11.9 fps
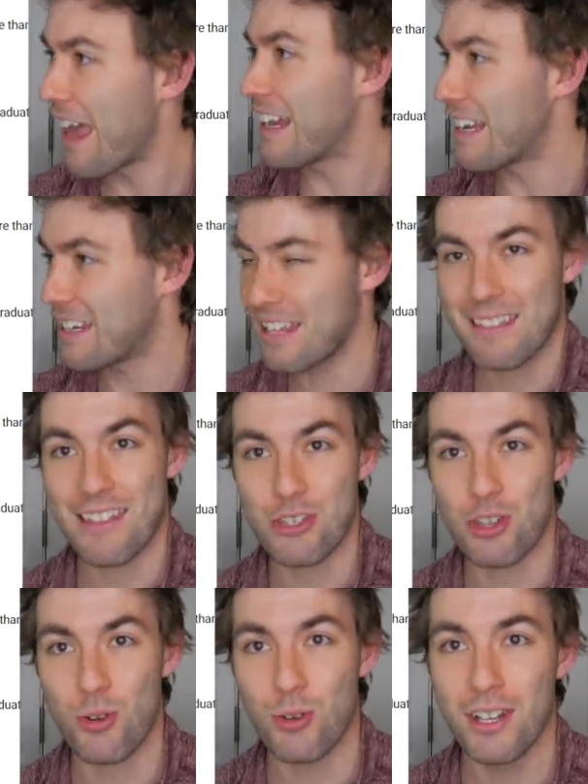it than
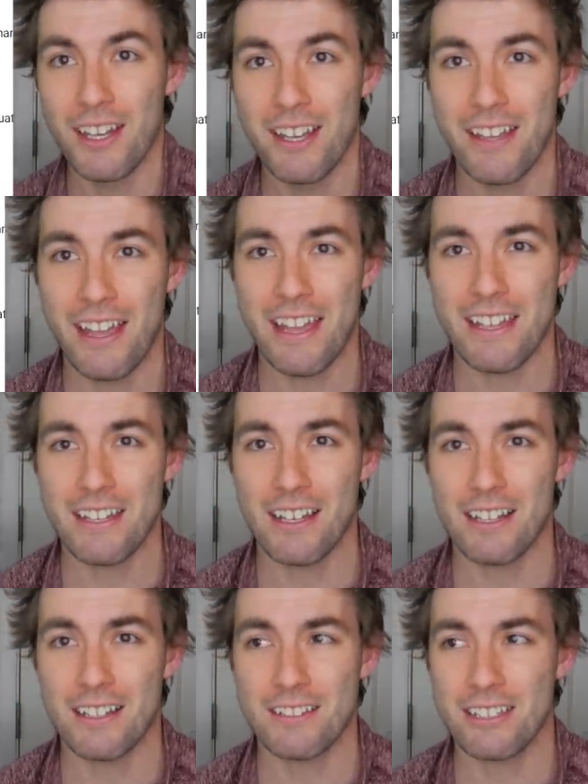you,
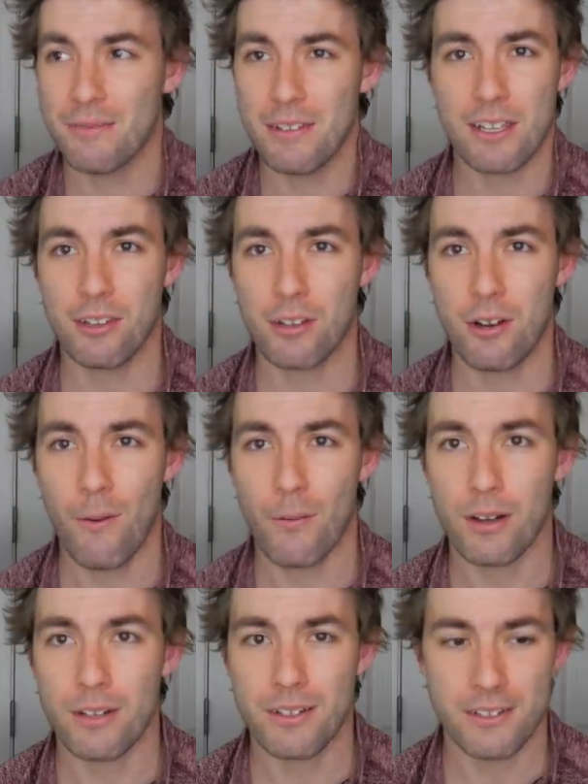and see if they can look
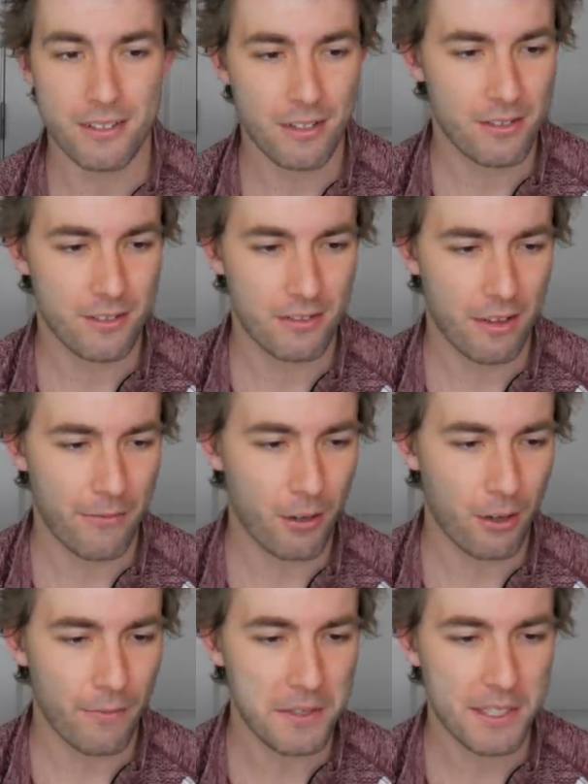over it. Because there's, if
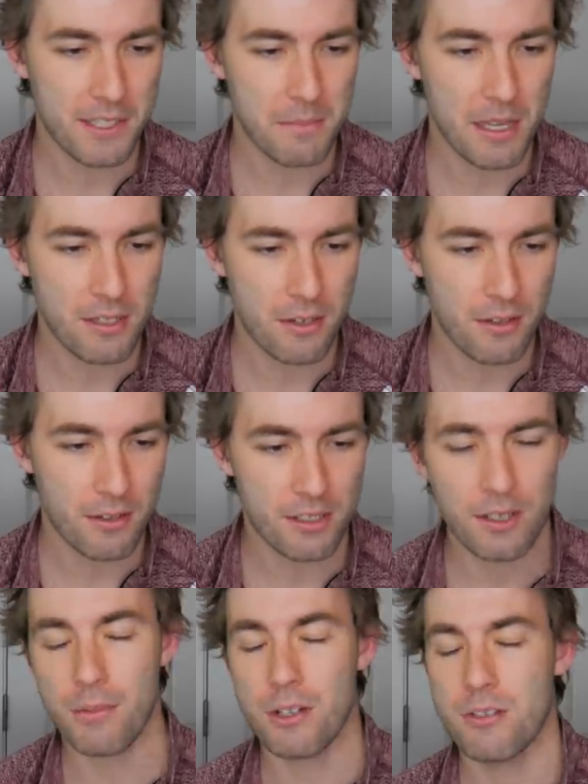you're a physics major, there's
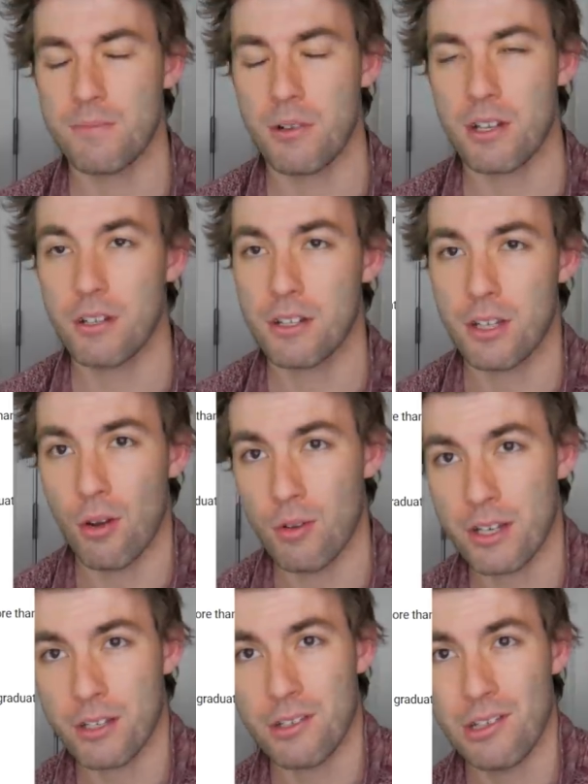someone who's pretty good at
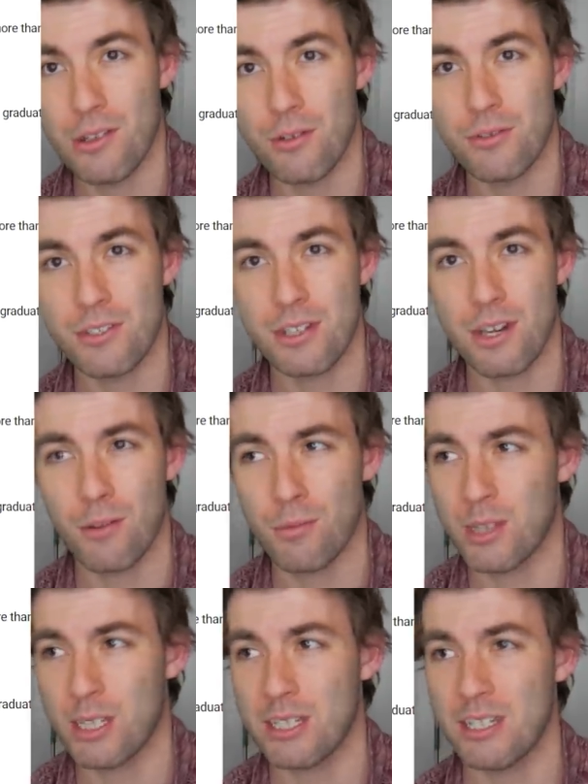coding, who's, you know,
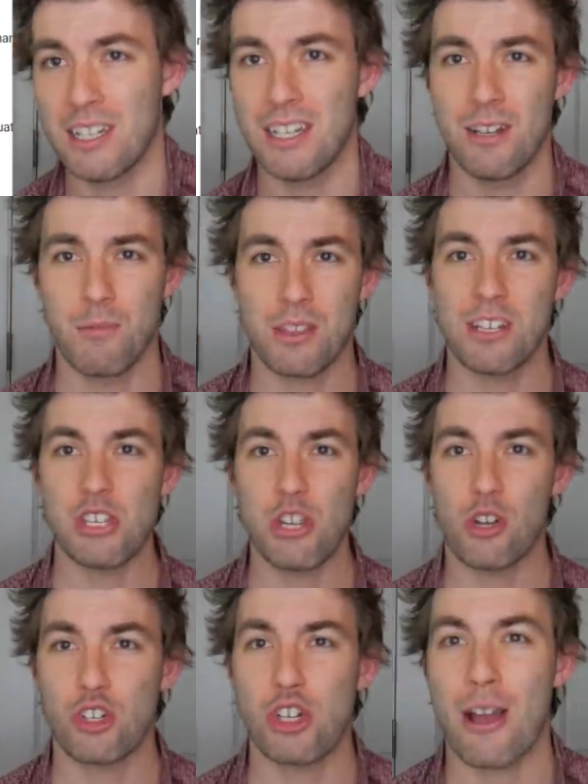within
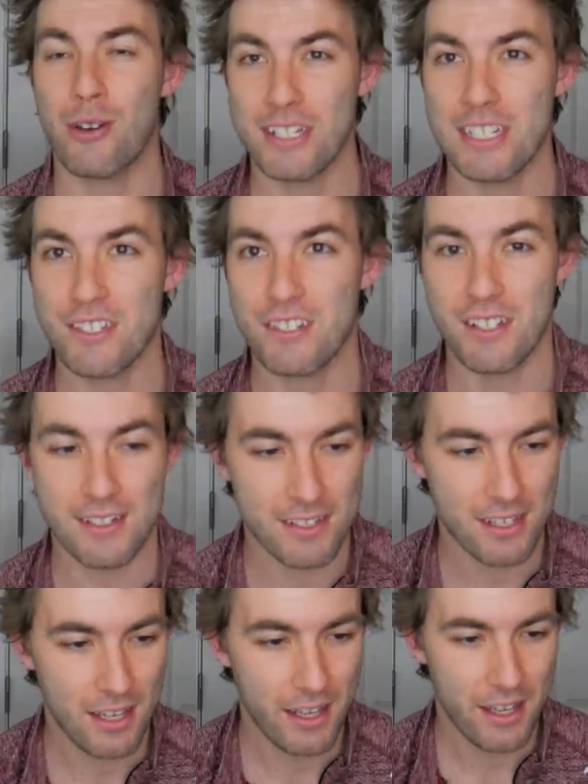ear-shouting
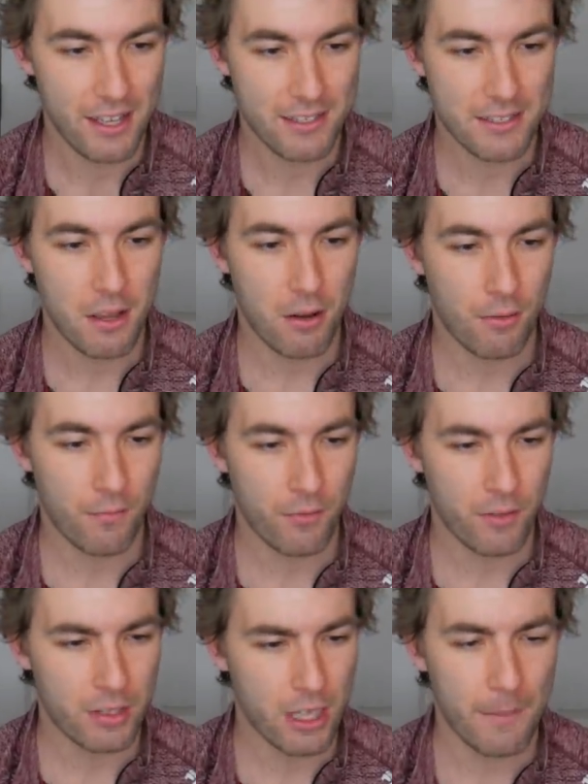distance. So
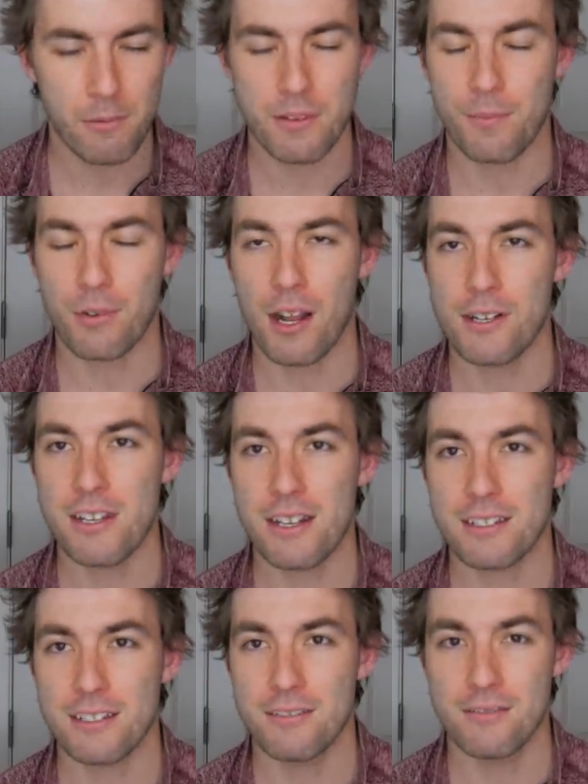come up with a
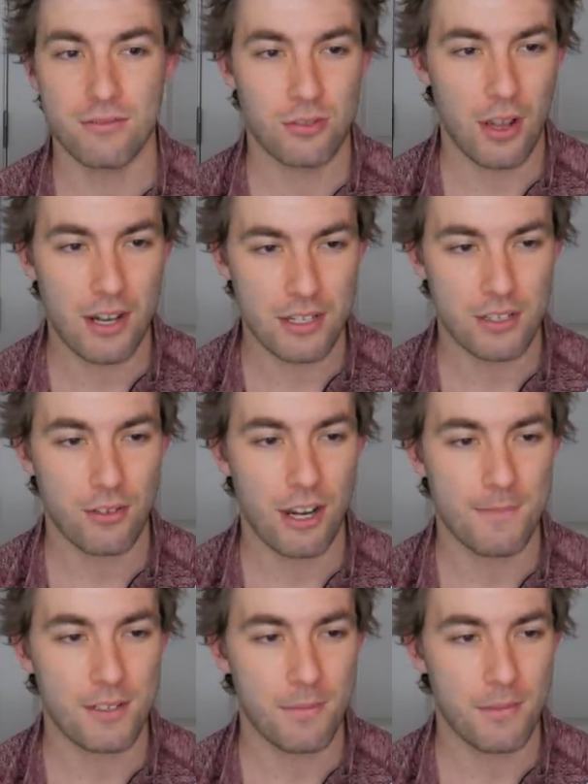project, try to
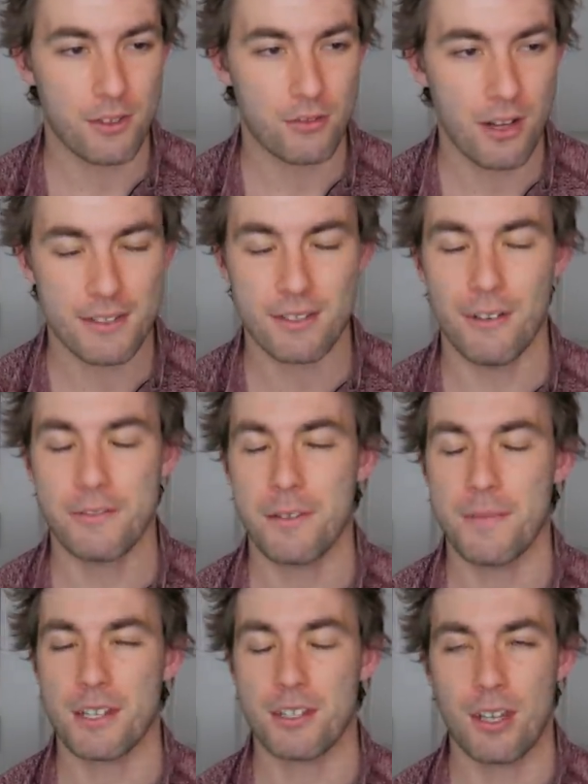describe something, try to solve
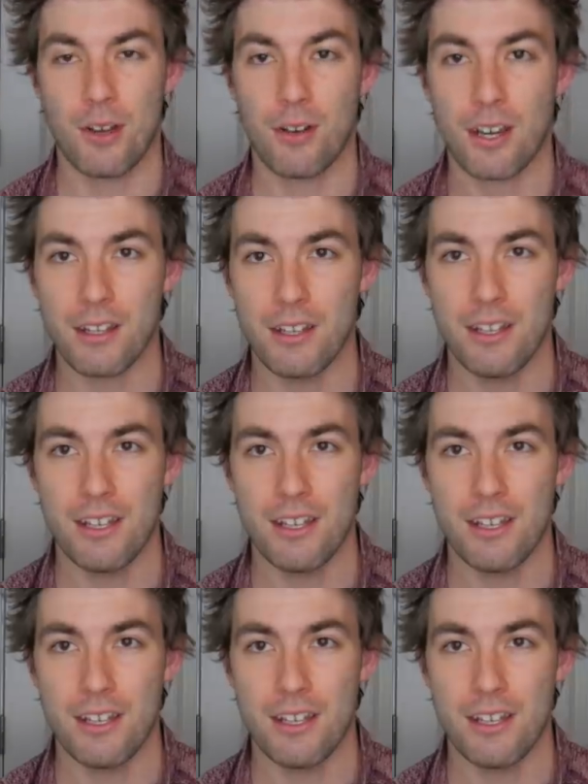something in coding,